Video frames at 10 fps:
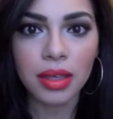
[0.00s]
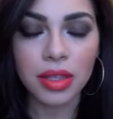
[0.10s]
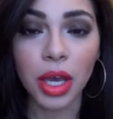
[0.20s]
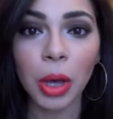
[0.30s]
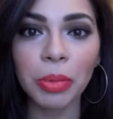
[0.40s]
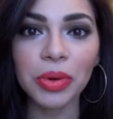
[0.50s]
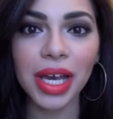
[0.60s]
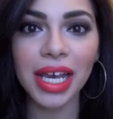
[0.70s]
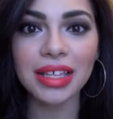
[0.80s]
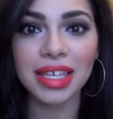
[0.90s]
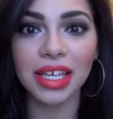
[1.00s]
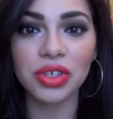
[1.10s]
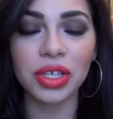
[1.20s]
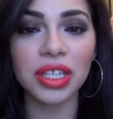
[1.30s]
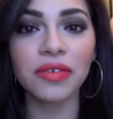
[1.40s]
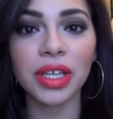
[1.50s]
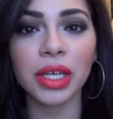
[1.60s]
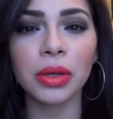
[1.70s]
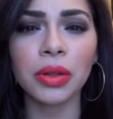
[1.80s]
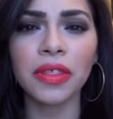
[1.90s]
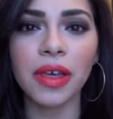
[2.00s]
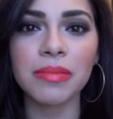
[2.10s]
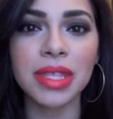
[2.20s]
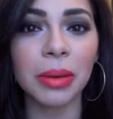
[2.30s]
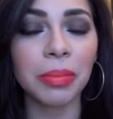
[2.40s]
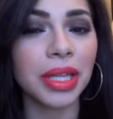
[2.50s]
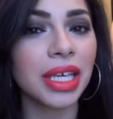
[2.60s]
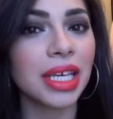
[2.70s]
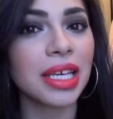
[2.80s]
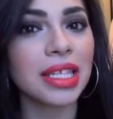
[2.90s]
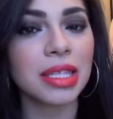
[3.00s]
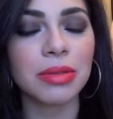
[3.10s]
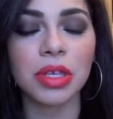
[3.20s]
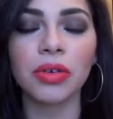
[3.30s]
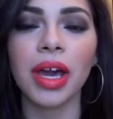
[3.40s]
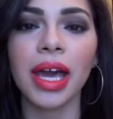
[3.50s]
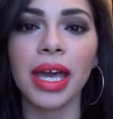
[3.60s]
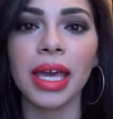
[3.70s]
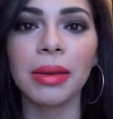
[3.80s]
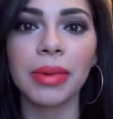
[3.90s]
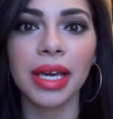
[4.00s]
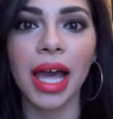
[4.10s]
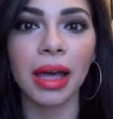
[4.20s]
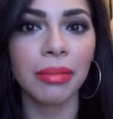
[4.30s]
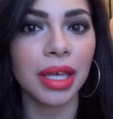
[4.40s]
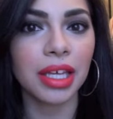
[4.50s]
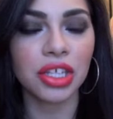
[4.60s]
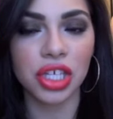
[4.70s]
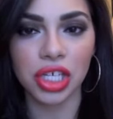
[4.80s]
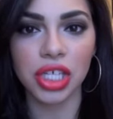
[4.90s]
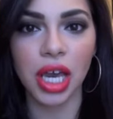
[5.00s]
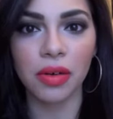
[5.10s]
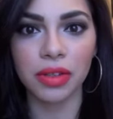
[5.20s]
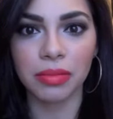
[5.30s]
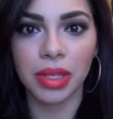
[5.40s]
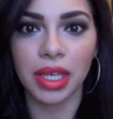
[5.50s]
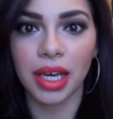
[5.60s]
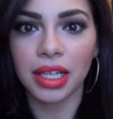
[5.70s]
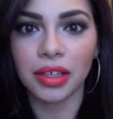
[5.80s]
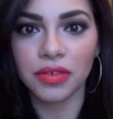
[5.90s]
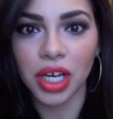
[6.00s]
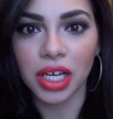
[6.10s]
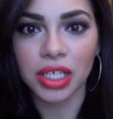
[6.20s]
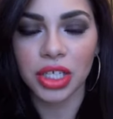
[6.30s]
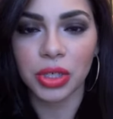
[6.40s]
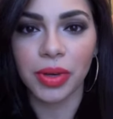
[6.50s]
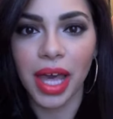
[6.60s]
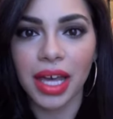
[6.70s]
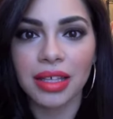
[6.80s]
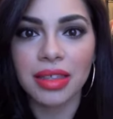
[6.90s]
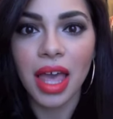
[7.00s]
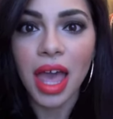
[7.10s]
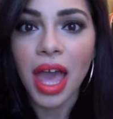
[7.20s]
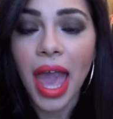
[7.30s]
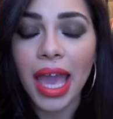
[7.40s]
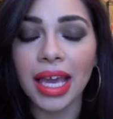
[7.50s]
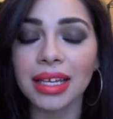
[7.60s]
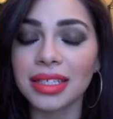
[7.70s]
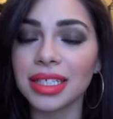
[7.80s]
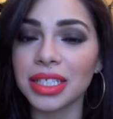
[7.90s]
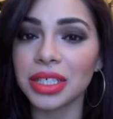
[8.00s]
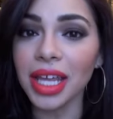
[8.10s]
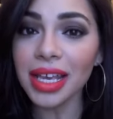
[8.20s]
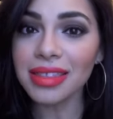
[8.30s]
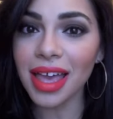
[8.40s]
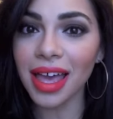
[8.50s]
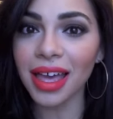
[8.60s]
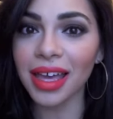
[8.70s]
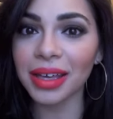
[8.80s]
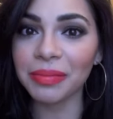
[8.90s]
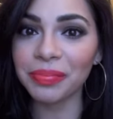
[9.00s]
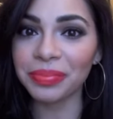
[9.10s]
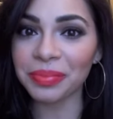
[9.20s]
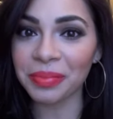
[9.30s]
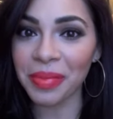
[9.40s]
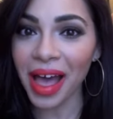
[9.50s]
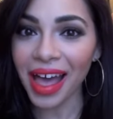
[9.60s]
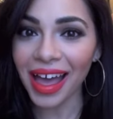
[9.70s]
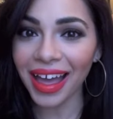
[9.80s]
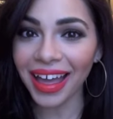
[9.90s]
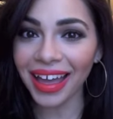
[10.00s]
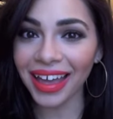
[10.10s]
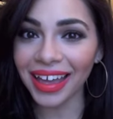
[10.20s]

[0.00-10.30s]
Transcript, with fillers: So I hope you guys enjoy this video. Thumbs up please, subscribe, comment, chit chat with me. I love talking to you guys. And until next time, bye!